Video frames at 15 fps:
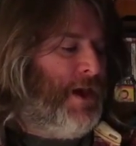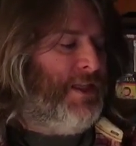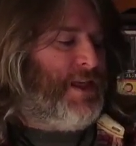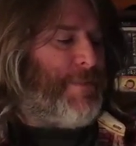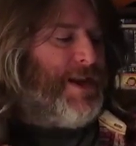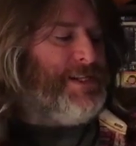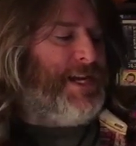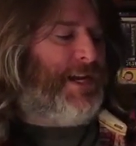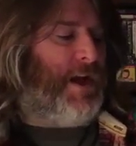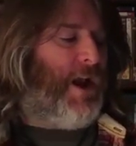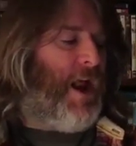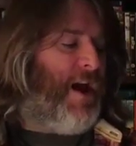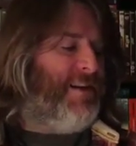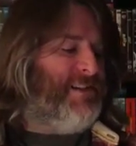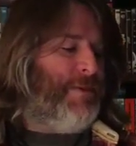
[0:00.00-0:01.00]
they may take our
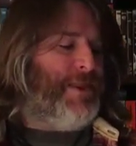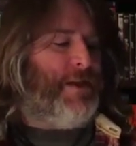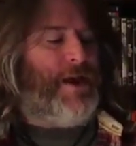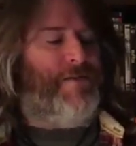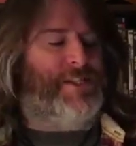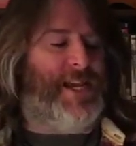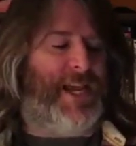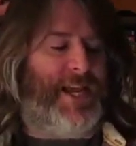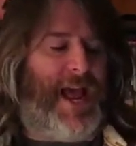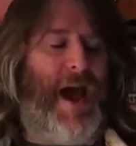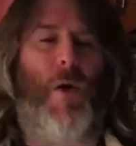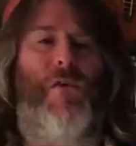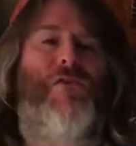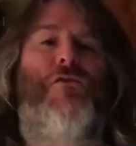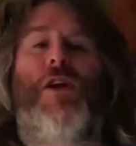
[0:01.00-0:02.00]
lives, but they'll never take
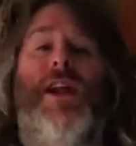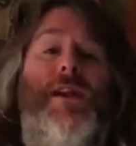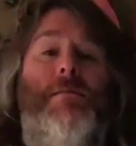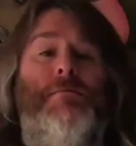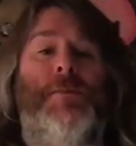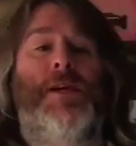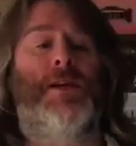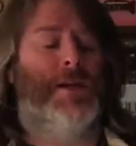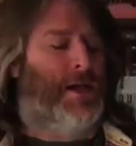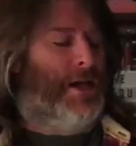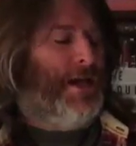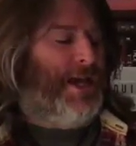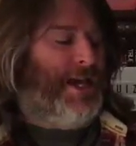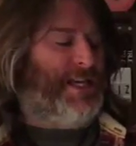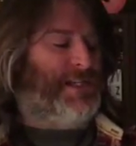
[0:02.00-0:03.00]
our freedom,
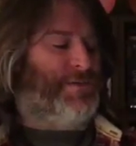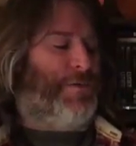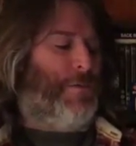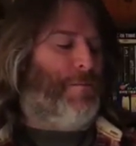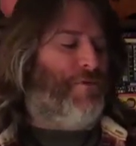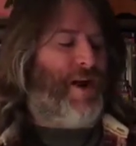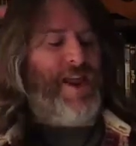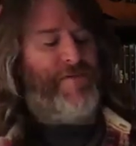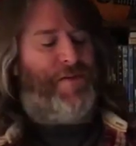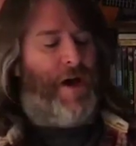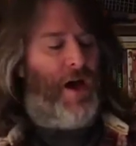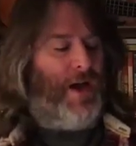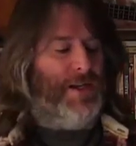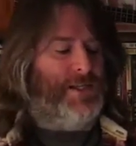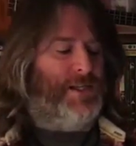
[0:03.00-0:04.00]
is from
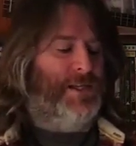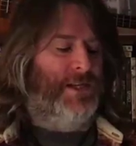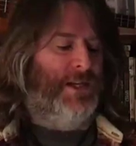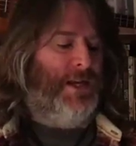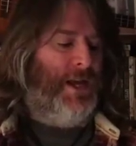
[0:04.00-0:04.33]
Braveheart.